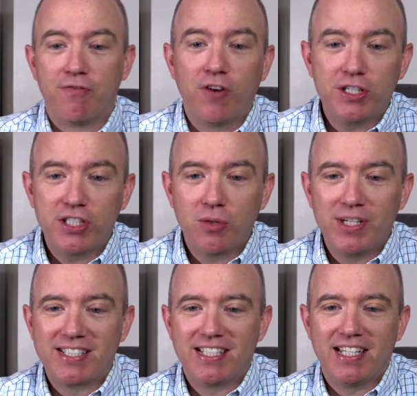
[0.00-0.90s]
The first
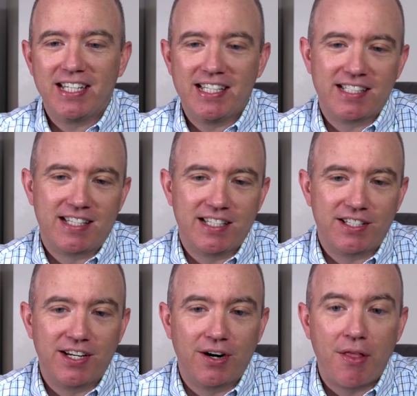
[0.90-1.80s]
thing we see is
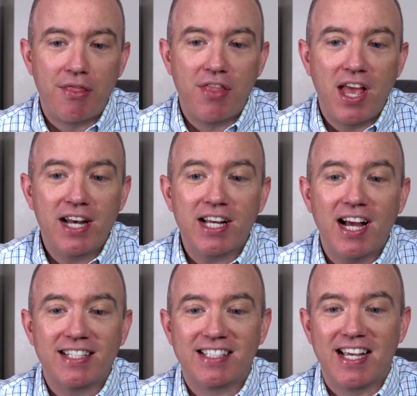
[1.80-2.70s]
this here.
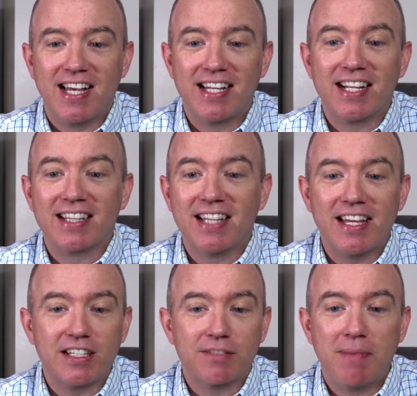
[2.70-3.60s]
Then God said,
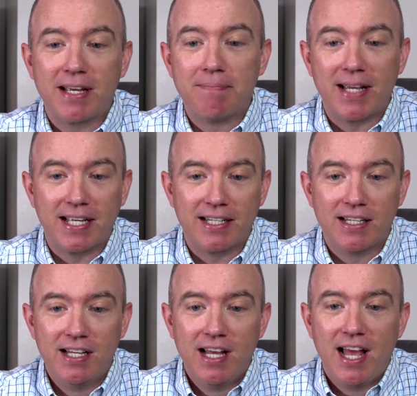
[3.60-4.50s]
"Let us make
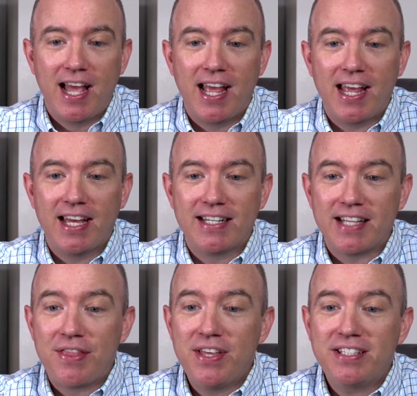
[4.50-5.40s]
man."
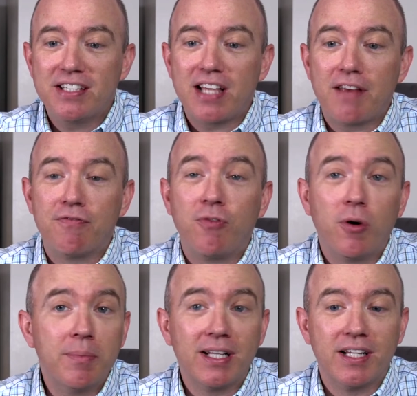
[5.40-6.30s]
And this is a
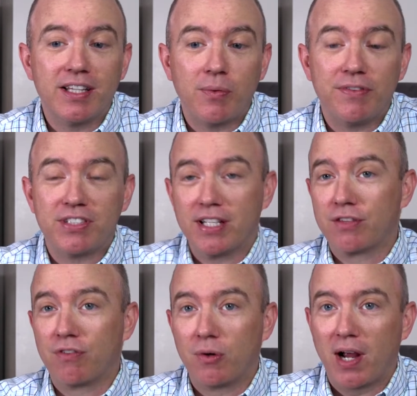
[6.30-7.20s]
formula that we've
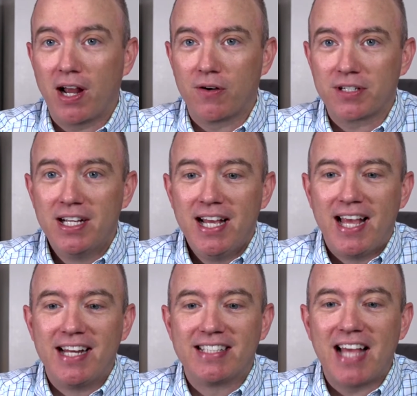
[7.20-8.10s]
seen throughout.
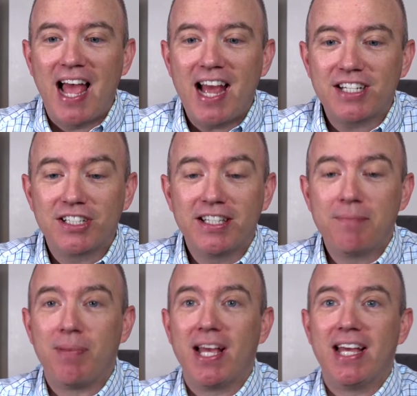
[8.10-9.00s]
And it's
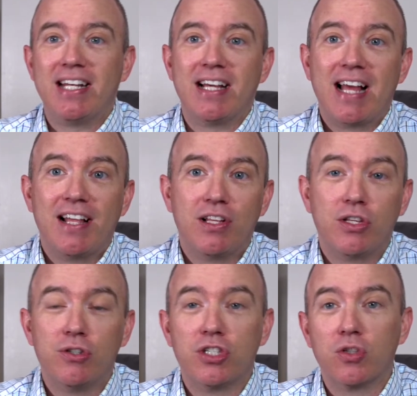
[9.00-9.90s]
actually been
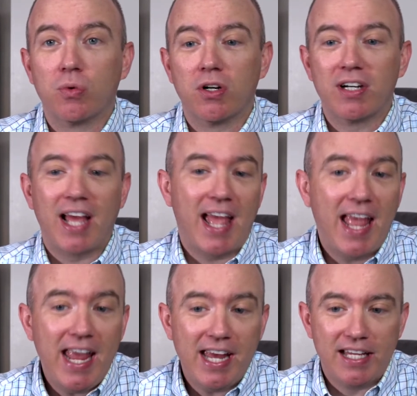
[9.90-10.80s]
using the word
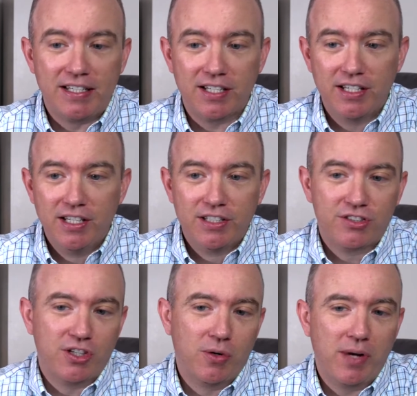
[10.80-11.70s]
and.
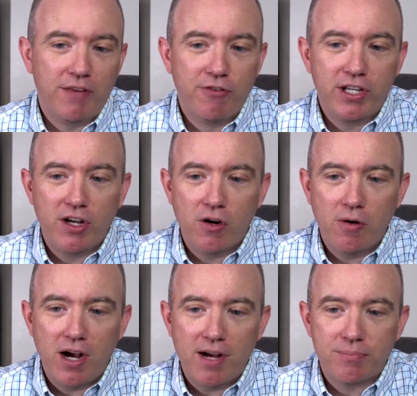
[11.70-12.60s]
So if we
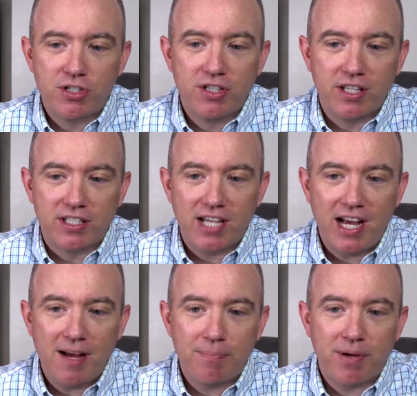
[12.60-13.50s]
go up to the
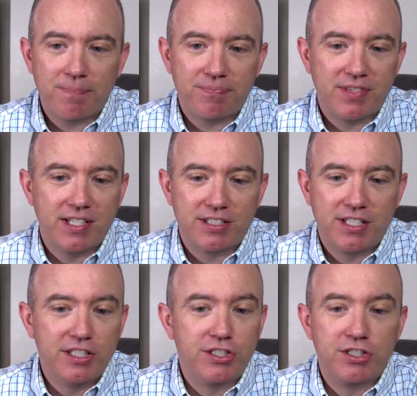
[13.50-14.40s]
top,
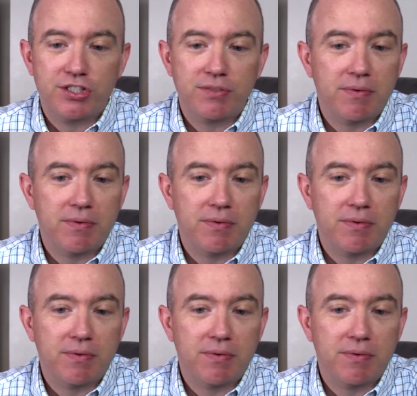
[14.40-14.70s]
see